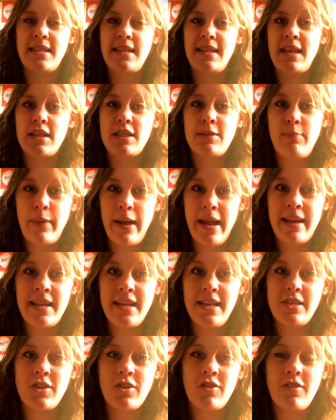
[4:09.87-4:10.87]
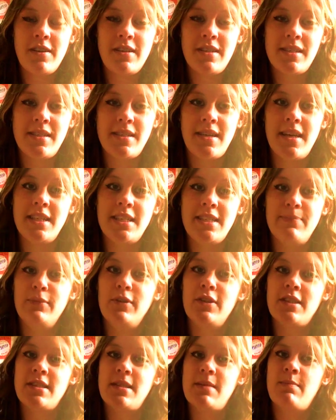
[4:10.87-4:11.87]
and there's plenty to criticise
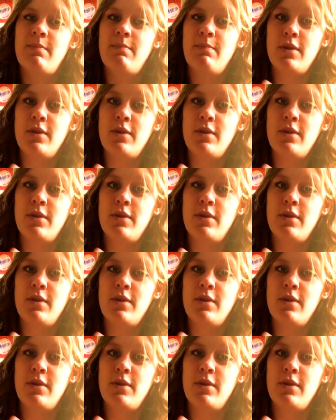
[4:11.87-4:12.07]
the